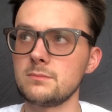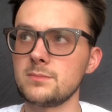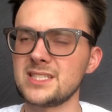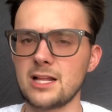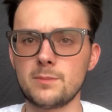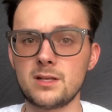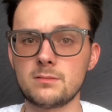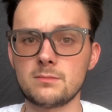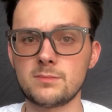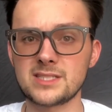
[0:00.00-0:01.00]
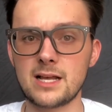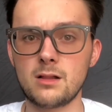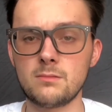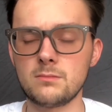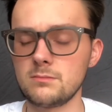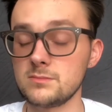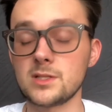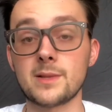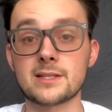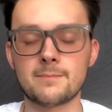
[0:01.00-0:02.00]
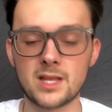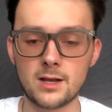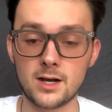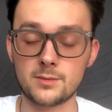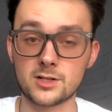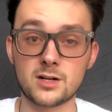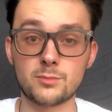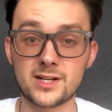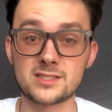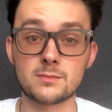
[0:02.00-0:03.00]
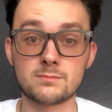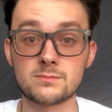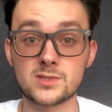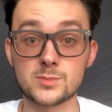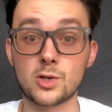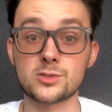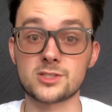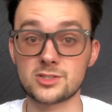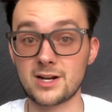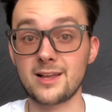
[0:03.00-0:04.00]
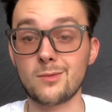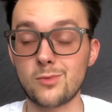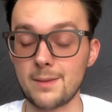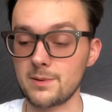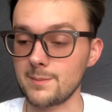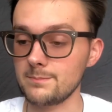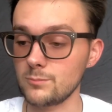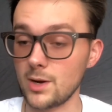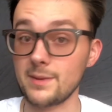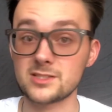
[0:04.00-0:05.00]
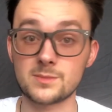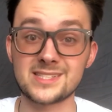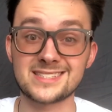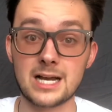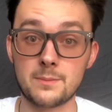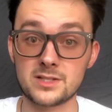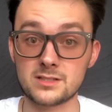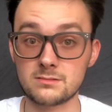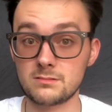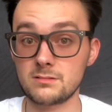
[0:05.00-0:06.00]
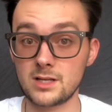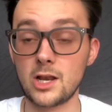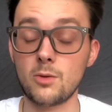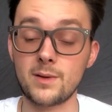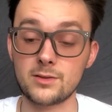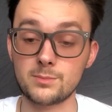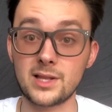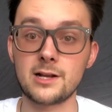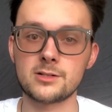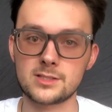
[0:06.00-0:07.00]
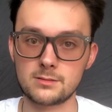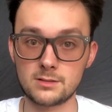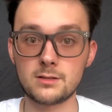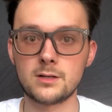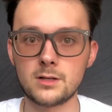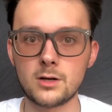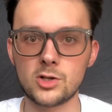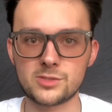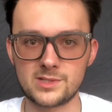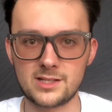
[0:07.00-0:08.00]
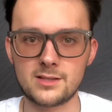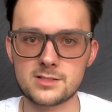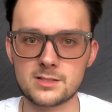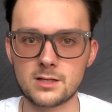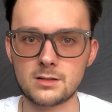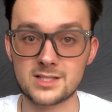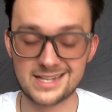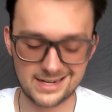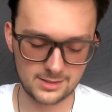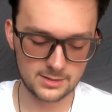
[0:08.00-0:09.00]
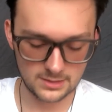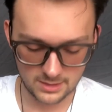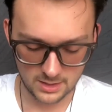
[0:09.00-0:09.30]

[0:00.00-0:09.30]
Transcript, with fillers: something like that. They're going to bring in some soldiers to try to help wipe out some of these zombies and help out the players and ultimately this island.